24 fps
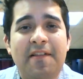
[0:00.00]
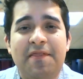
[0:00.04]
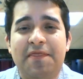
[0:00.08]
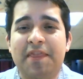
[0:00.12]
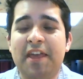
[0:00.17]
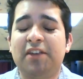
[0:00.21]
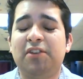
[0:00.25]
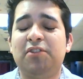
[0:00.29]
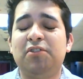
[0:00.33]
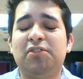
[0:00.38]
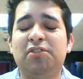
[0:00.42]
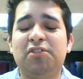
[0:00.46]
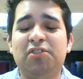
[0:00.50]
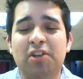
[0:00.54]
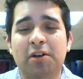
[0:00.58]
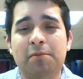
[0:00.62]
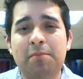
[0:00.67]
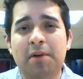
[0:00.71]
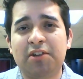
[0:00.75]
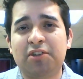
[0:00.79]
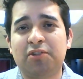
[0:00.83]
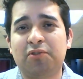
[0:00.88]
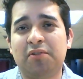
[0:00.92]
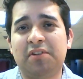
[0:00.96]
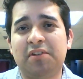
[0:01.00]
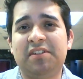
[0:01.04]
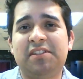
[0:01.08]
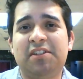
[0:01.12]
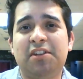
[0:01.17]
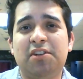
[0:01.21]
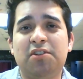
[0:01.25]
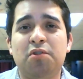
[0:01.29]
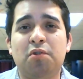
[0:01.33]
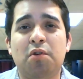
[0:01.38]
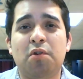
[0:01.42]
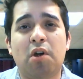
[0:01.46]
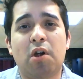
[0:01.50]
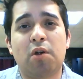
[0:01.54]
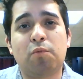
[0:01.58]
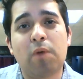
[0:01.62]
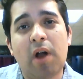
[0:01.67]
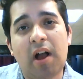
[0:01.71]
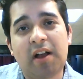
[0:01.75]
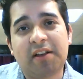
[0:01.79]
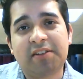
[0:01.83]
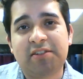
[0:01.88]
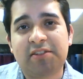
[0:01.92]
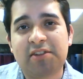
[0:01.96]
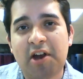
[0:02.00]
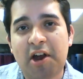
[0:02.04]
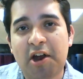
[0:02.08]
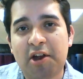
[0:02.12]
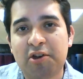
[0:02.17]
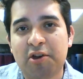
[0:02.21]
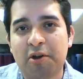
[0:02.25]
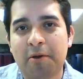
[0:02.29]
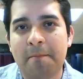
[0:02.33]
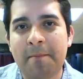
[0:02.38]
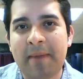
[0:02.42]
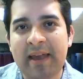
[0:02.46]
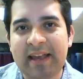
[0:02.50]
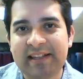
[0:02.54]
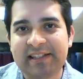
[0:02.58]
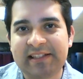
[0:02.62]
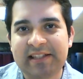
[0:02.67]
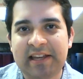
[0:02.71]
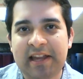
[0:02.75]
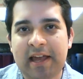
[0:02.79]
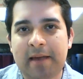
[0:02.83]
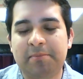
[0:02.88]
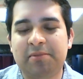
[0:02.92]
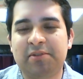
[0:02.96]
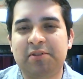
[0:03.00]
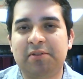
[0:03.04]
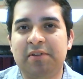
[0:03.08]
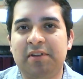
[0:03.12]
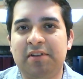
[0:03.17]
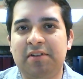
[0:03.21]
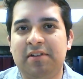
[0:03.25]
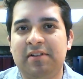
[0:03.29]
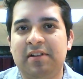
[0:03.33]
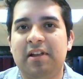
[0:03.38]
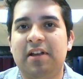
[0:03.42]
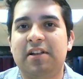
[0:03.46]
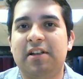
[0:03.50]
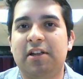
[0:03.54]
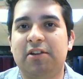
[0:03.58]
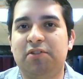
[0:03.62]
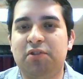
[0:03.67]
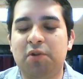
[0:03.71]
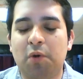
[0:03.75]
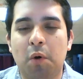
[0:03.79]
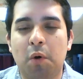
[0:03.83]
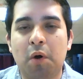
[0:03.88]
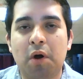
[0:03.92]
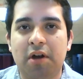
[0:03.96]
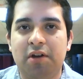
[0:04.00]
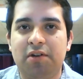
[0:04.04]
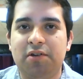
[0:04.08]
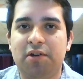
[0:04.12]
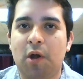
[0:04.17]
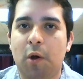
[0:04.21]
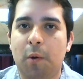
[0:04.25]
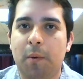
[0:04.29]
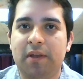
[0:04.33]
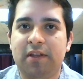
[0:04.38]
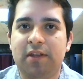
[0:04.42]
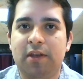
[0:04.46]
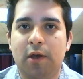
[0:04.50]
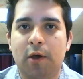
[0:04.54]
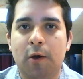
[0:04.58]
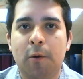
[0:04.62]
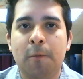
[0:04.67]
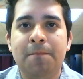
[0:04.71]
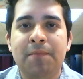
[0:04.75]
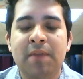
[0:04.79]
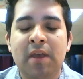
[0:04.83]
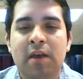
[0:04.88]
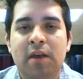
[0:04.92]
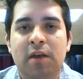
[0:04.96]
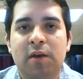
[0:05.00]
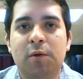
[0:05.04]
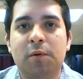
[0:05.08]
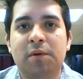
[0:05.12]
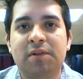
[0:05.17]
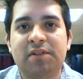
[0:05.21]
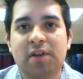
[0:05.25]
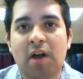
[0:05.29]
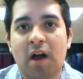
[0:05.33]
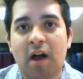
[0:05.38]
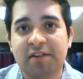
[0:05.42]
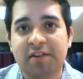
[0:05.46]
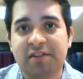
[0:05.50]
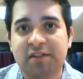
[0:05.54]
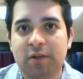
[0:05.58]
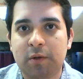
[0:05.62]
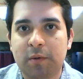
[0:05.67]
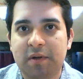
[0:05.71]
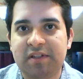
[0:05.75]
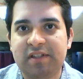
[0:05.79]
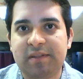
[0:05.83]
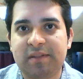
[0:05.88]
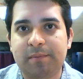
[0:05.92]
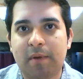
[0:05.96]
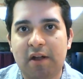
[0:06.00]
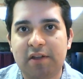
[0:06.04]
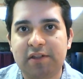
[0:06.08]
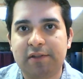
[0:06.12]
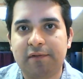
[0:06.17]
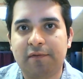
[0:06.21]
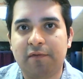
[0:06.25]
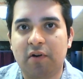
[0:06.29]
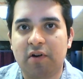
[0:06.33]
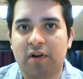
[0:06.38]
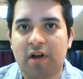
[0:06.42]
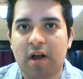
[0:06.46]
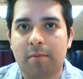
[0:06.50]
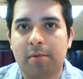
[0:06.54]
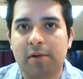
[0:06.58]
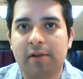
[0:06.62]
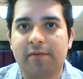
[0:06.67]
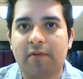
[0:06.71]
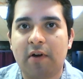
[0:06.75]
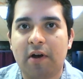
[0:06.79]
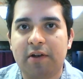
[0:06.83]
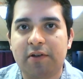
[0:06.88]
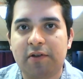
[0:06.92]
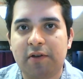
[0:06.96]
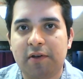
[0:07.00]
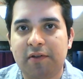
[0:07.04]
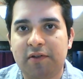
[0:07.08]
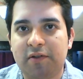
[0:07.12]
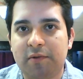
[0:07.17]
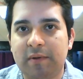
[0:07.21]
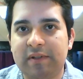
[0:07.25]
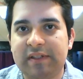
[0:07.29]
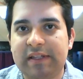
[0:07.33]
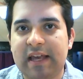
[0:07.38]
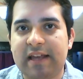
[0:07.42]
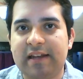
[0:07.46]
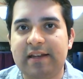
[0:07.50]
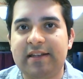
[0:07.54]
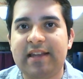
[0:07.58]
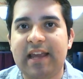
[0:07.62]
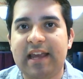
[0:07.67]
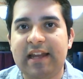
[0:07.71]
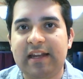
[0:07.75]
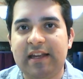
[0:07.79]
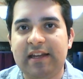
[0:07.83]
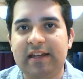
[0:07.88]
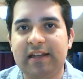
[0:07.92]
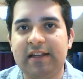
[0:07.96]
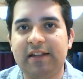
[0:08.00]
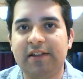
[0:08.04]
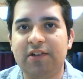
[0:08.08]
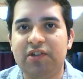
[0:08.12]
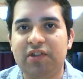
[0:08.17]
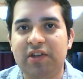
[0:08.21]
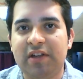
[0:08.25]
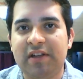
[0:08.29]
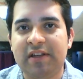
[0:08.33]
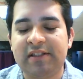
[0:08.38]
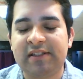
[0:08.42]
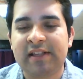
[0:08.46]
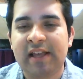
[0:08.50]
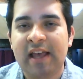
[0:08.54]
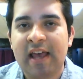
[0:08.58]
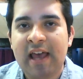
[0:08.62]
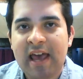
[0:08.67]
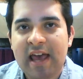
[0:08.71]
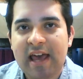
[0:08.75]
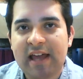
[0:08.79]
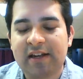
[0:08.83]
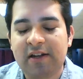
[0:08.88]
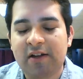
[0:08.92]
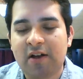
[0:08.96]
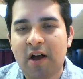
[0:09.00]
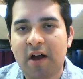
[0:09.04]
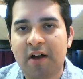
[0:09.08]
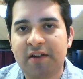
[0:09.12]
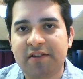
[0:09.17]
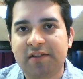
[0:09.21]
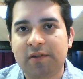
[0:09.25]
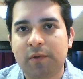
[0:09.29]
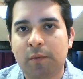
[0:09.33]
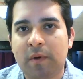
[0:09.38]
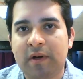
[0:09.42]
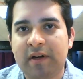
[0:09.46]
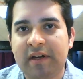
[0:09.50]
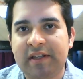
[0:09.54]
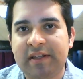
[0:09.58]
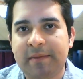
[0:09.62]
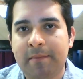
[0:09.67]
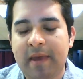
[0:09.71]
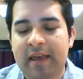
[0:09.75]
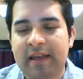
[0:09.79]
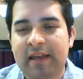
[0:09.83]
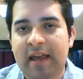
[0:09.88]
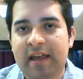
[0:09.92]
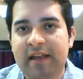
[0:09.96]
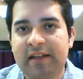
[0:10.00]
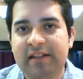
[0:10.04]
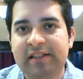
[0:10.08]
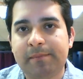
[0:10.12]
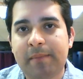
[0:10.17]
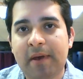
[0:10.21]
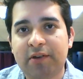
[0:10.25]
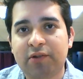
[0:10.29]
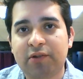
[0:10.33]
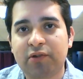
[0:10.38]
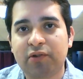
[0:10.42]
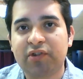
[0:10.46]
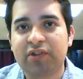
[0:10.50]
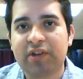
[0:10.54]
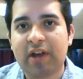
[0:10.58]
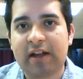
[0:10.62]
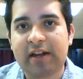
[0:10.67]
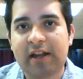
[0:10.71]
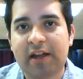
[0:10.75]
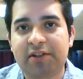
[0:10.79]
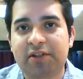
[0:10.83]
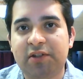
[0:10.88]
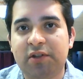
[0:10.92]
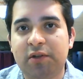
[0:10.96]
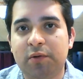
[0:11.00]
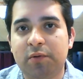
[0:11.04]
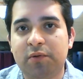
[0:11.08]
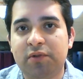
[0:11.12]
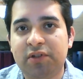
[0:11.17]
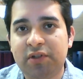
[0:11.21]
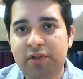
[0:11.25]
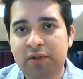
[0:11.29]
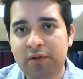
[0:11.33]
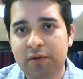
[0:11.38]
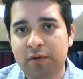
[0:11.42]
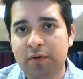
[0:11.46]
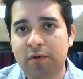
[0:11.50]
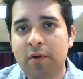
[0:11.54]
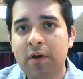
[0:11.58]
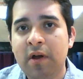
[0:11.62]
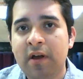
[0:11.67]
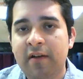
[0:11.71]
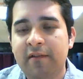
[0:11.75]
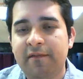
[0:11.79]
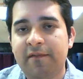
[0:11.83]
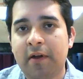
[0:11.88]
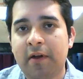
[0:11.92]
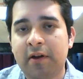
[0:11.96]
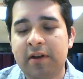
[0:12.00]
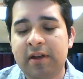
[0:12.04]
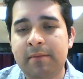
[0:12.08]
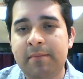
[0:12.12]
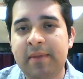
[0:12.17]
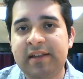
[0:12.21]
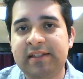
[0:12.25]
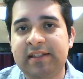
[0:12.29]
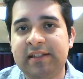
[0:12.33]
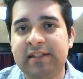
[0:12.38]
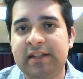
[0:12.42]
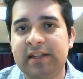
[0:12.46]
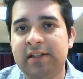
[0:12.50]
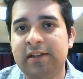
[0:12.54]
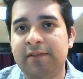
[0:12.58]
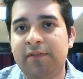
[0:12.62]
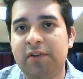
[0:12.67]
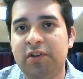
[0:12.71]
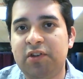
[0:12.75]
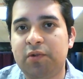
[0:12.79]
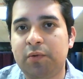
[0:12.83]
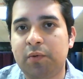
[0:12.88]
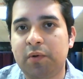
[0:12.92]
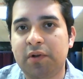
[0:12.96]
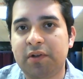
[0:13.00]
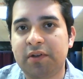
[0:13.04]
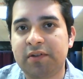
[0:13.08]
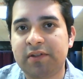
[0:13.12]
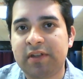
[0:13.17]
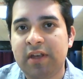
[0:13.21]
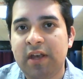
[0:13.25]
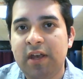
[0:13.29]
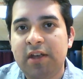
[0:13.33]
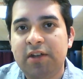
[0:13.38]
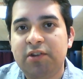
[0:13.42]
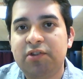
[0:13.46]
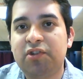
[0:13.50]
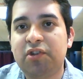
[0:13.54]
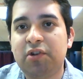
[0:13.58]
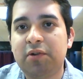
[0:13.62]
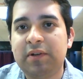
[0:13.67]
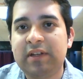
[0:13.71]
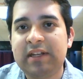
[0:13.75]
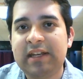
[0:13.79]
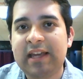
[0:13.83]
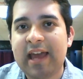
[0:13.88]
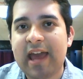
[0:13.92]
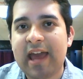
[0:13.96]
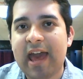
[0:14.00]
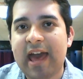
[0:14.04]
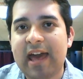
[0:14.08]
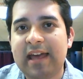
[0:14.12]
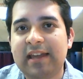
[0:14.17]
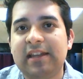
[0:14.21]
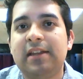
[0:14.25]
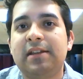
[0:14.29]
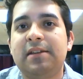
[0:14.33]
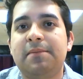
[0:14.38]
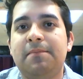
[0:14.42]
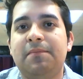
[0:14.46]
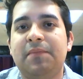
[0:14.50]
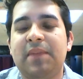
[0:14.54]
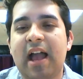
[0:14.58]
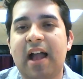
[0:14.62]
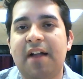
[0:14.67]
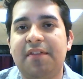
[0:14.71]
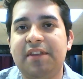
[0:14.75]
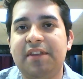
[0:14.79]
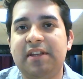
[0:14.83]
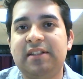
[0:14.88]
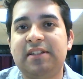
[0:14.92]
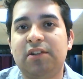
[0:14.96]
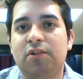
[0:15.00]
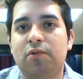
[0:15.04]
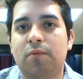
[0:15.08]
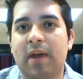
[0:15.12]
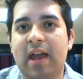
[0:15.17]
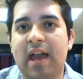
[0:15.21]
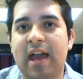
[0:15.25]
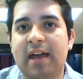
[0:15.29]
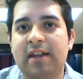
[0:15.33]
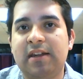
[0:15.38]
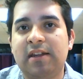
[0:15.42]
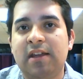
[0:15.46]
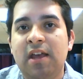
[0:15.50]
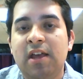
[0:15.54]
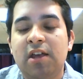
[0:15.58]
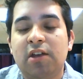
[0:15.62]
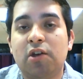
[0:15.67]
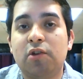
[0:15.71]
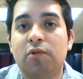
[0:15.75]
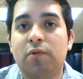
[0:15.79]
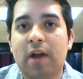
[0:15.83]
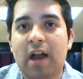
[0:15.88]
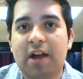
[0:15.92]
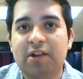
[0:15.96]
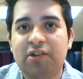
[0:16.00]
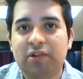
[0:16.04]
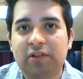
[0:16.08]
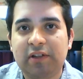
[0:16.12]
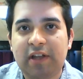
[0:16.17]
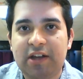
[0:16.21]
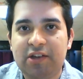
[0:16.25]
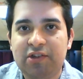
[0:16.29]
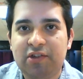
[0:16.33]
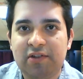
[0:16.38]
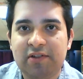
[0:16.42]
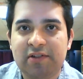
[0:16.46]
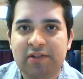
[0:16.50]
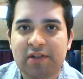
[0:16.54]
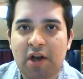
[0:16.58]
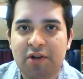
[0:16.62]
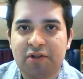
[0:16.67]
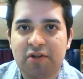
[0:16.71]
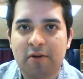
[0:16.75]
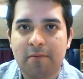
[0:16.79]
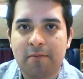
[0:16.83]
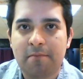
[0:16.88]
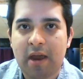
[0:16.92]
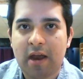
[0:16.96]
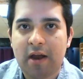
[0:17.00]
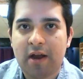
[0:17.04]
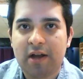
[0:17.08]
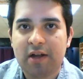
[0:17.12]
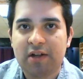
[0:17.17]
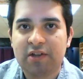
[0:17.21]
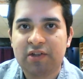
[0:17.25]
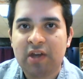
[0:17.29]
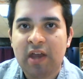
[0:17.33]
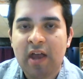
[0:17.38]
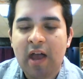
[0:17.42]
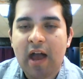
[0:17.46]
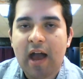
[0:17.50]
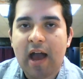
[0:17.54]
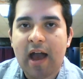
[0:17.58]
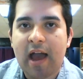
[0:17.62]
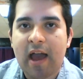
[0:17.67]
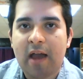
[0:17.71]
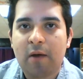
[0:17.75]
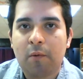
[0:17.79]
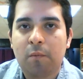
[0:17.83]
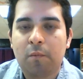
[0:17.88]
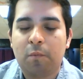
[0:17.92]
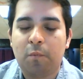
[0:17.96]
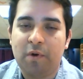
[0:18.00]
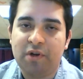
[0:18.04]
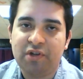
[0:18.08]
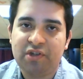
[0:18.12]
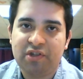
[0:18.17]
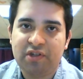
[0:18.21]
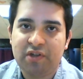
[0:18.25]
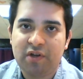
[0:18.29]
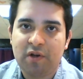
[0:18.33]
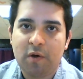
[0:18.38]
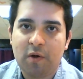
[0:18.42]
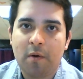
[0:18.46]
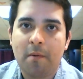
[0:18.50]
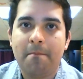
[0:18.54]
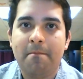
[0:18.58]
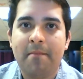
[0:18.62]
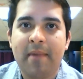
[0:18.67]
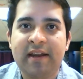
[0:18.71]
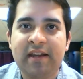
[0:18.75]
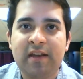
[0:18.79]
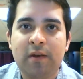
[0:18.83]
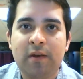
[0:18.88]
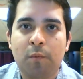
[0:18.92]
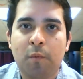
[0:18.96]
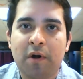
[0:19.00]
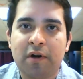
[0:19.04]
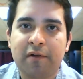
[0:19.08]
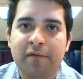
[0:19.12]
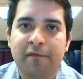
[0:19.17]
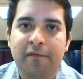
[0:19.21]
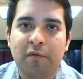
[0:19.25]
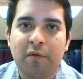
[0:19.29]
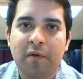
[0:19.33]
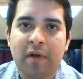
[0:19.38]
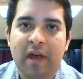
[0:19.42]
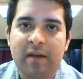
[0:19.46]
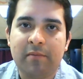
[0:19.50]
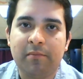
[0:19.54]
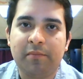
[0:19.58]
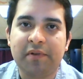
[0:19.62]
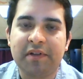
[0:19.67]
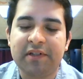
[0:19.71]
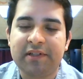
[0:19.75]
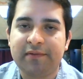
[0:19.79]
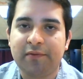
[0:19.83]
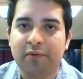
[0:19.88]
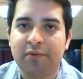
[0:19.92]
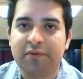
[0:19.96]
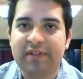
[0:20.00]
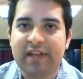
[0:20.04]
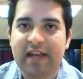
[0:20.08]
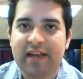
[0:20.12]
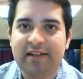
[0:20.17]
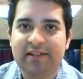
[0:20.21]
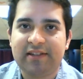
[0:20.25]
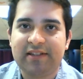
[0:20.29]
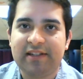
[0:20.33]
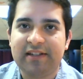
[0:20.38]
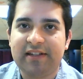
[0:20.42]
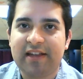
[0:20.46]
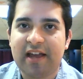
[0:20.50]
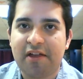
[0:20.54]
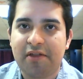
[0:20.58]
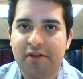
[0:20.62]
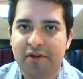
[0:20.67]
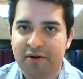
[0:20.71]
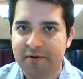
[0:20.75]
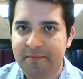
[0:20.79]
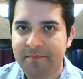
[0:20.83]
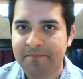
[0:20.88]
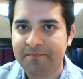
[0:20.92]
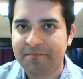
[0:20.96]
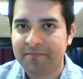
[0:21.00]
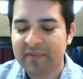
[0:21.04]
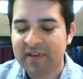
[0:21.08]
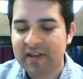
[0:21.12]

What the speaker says: Thank you so much, Krista. You are a rock star. You're amazing. I absolutely adore knowing you, who is also a sponsor for a couple of our youth to attend Gay Day at Elitch's. And I also wanted to make a special shout out to two very amazing individuals, Judy and Kathy DeGrand. Congratulations on your marriage. I wish you many wonderful and blissful days together.